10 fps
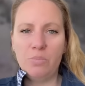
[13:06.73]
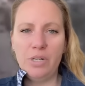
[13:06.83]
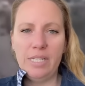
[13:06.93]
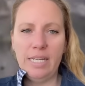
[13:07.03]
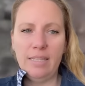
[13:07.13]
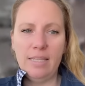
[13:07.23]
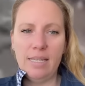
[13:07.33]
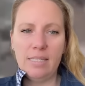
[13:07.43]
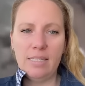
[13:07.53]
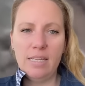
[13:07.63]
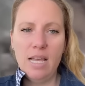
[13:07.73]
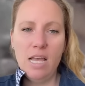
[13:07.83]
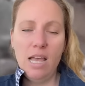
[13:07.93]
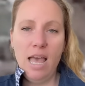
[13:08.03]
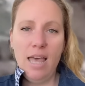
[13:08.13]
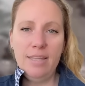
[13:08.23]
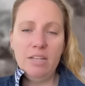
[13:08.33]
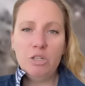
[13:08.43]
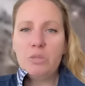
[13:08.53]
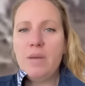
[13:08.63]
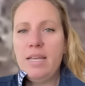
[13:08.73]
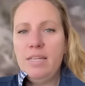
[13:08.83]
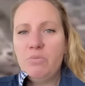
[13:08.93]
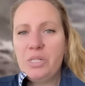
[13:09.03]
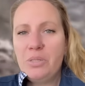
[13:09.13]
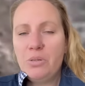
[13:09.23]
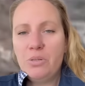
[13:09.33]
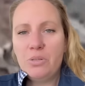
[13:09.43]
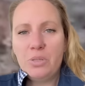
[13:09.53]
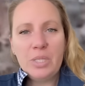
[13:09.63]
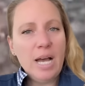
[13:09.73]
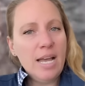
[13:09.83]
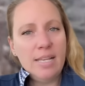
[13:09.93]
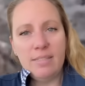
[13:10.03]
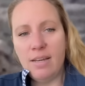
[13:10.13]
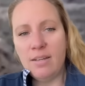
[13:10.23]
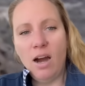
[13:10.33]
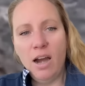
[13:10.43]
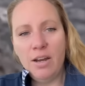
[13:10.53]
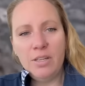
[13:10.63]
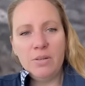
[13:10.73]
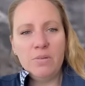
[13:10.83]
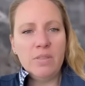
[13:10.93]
predict this. And there's many researchers, guys, that argue